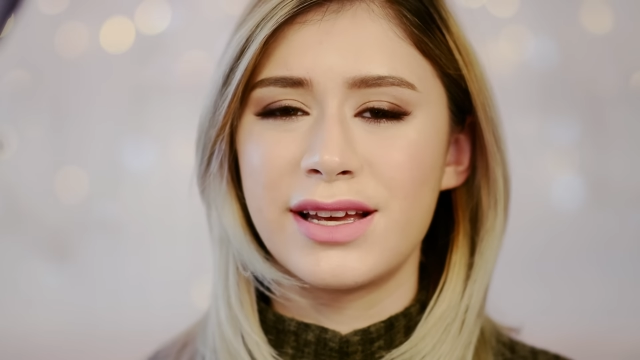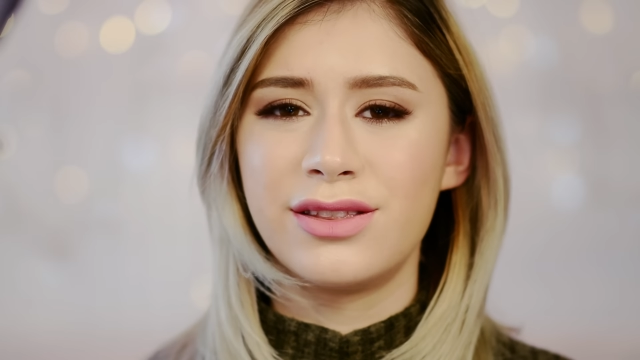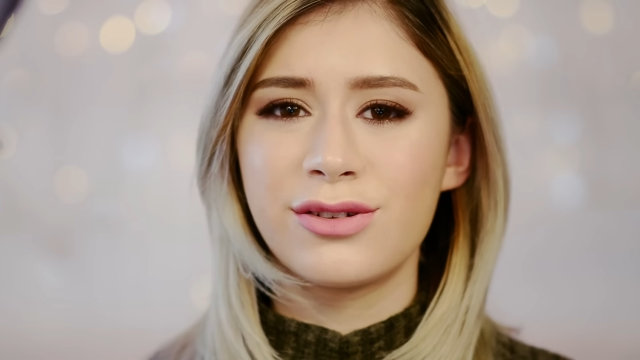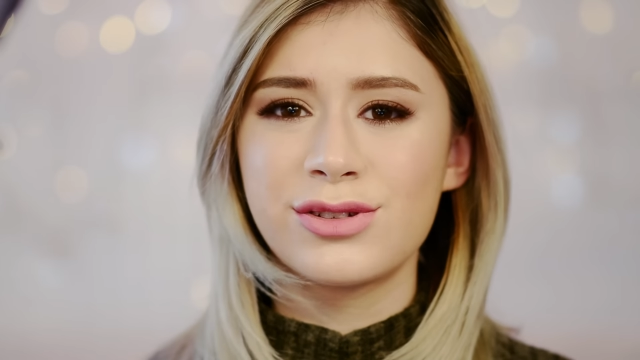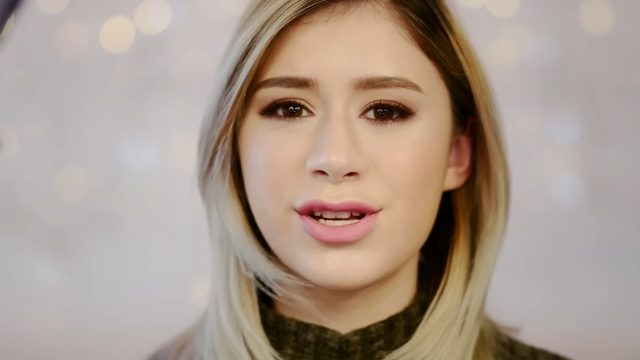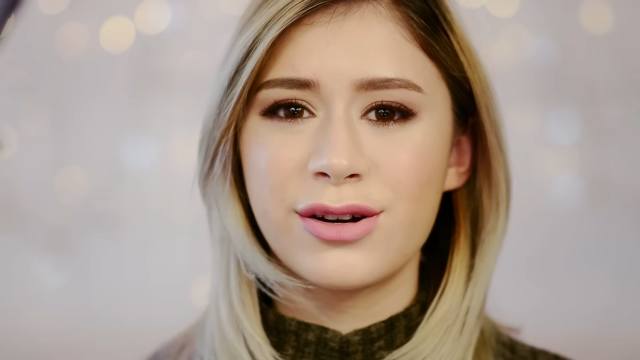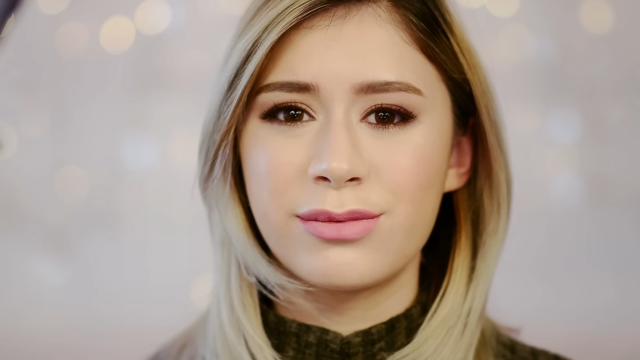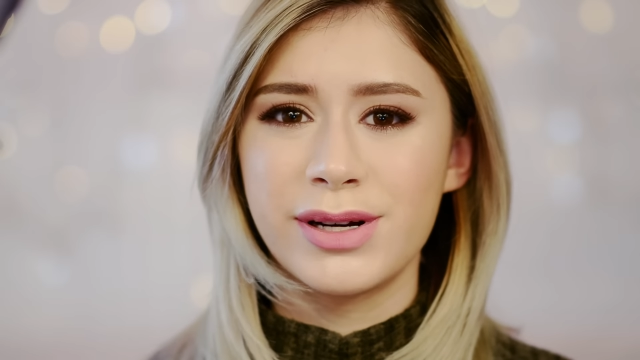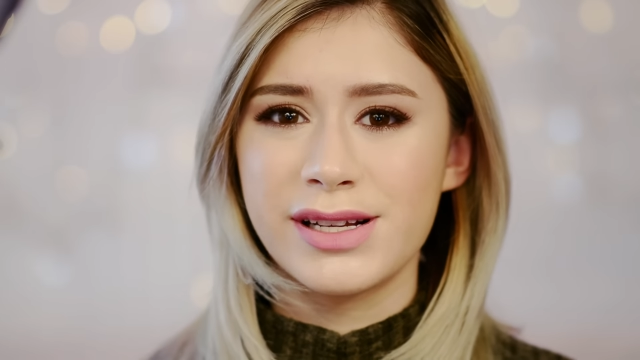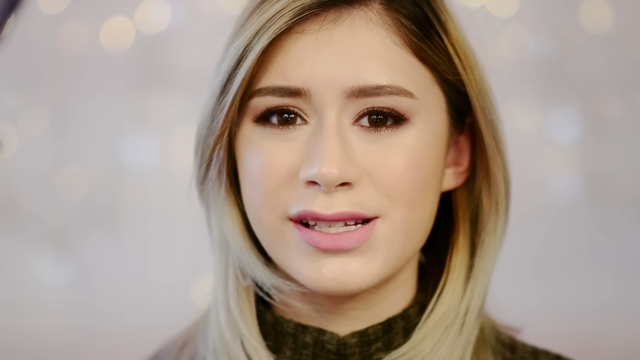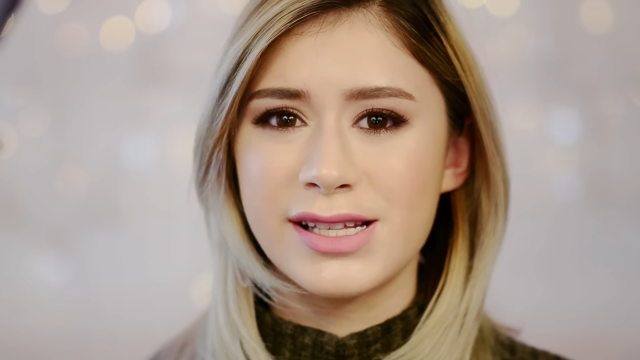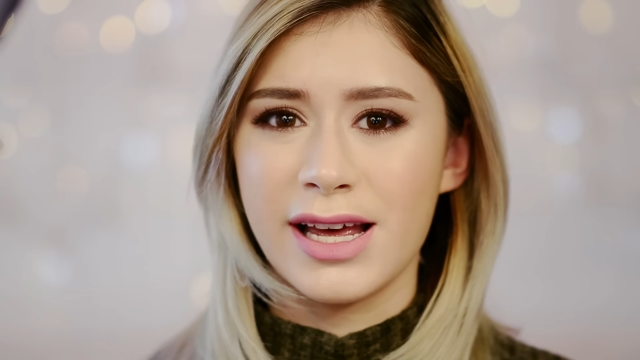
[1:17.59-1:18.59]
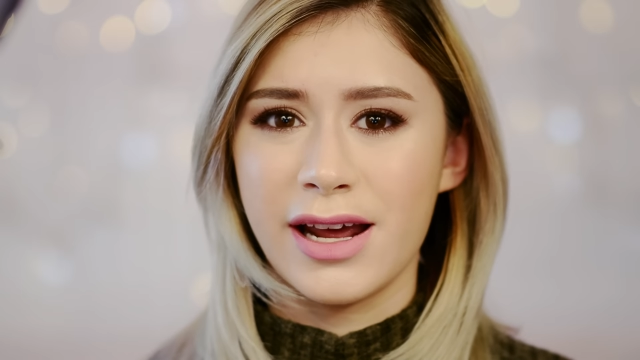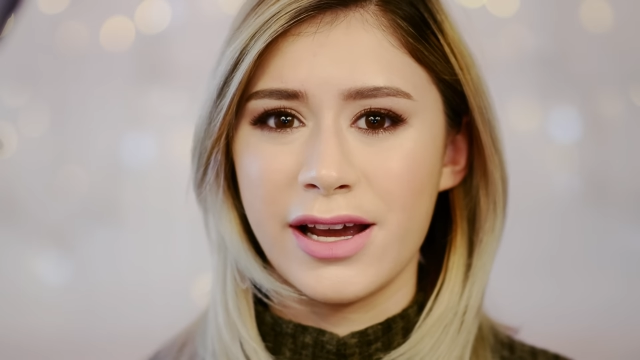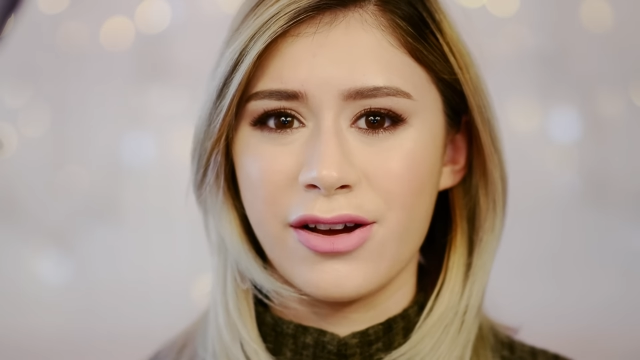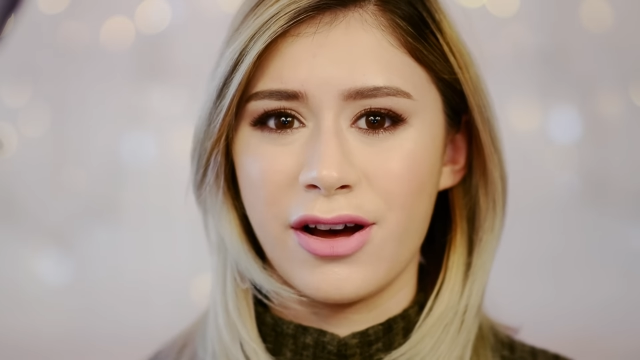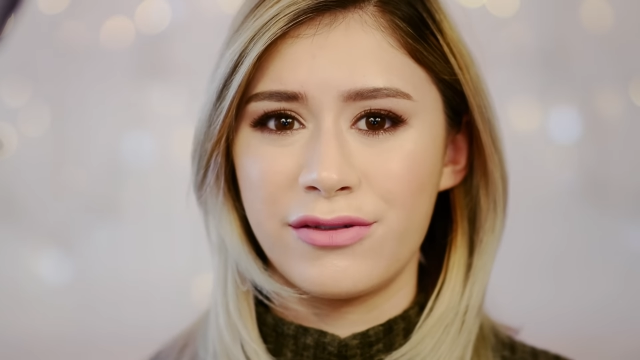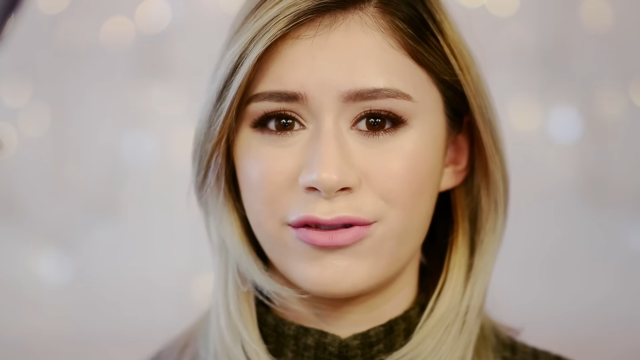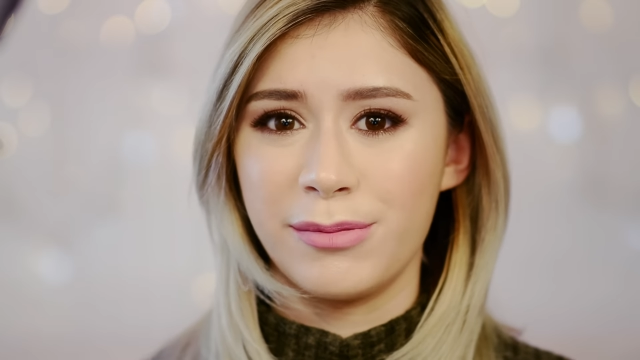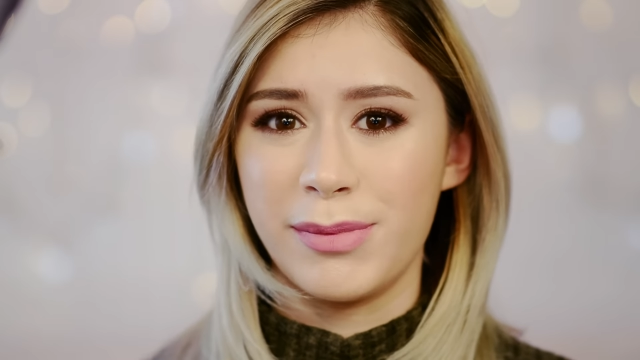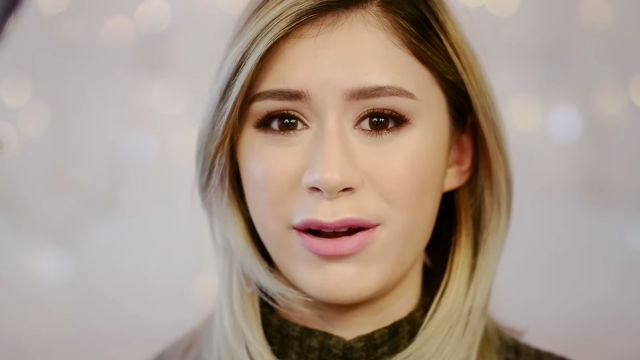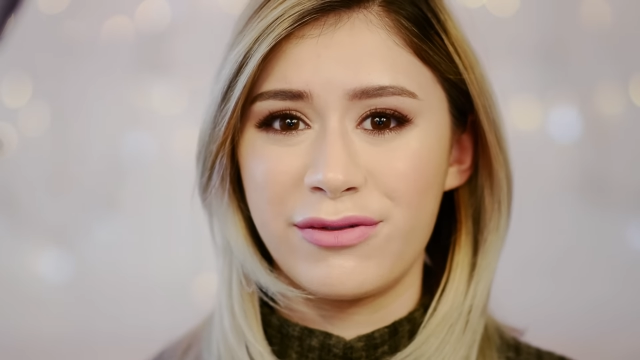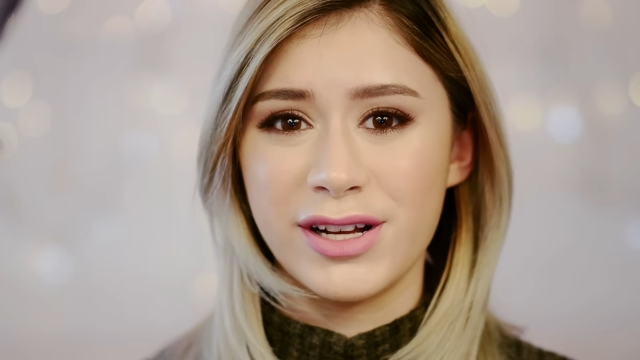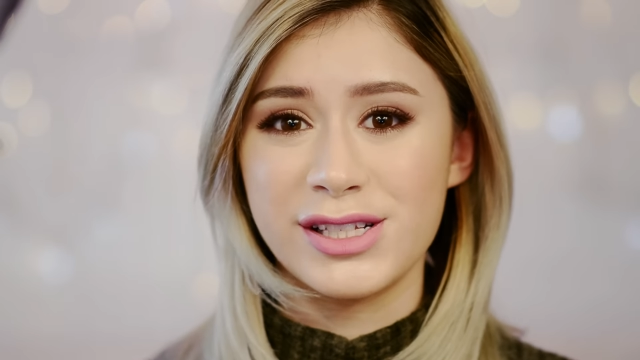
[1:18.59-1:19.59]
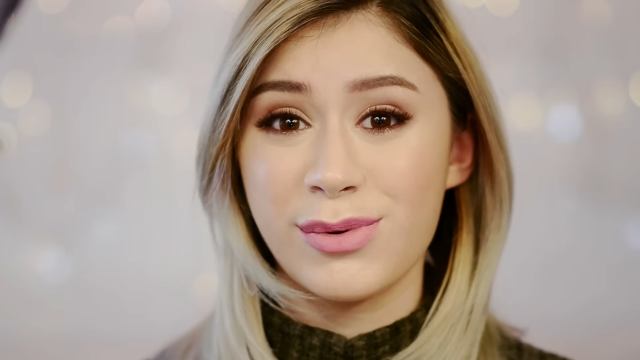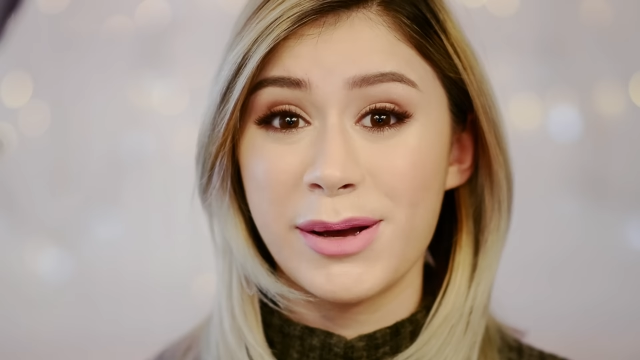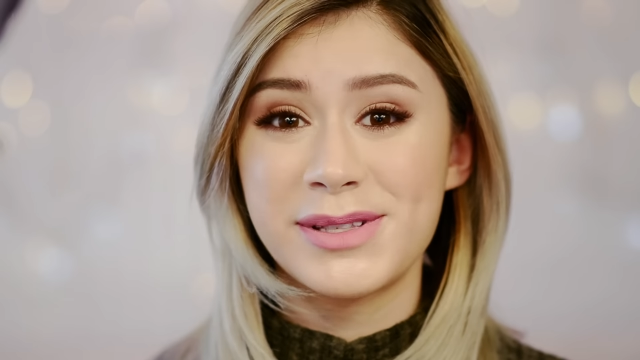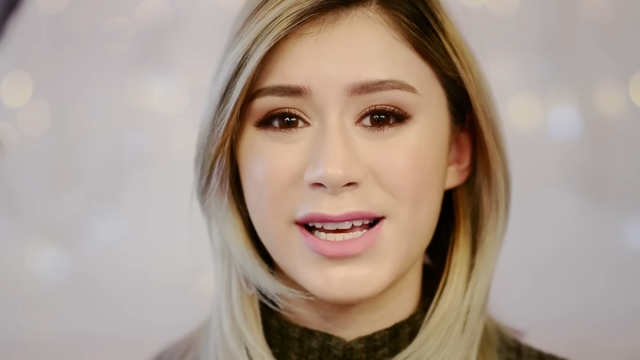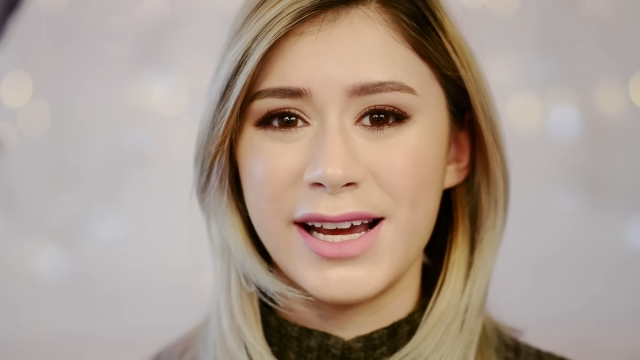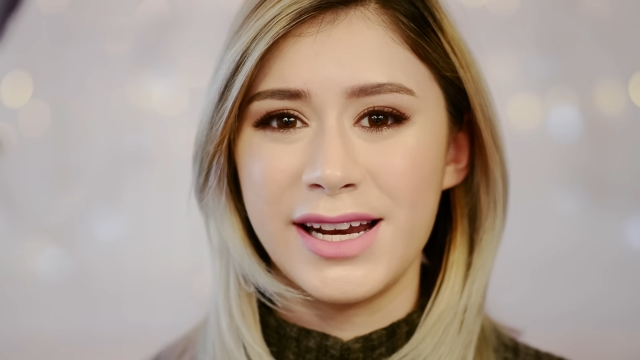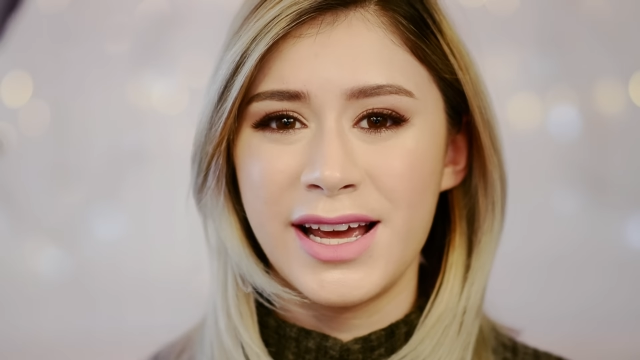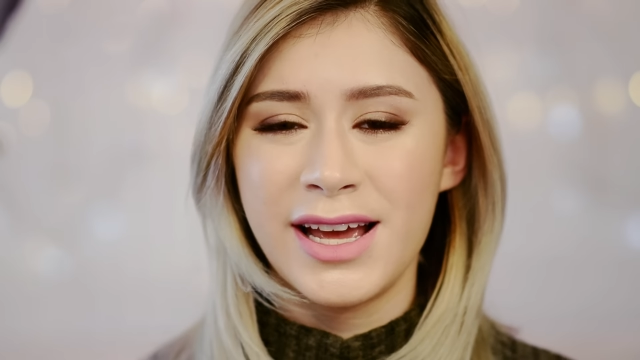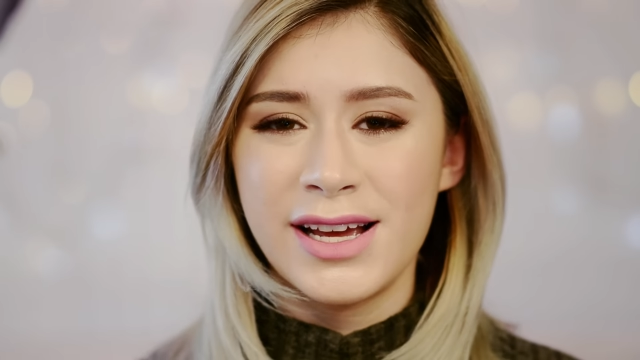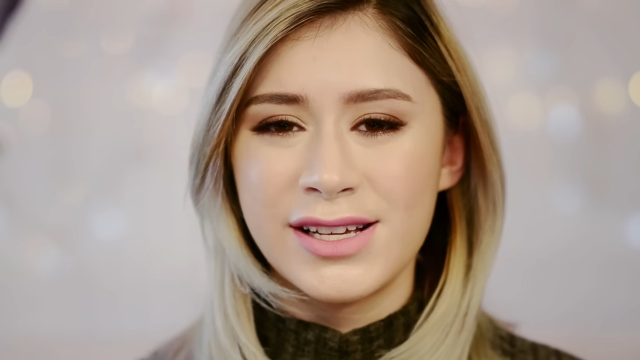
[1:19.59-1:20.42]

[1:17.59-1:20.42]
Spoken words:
and those are rings that I got from my friend's website.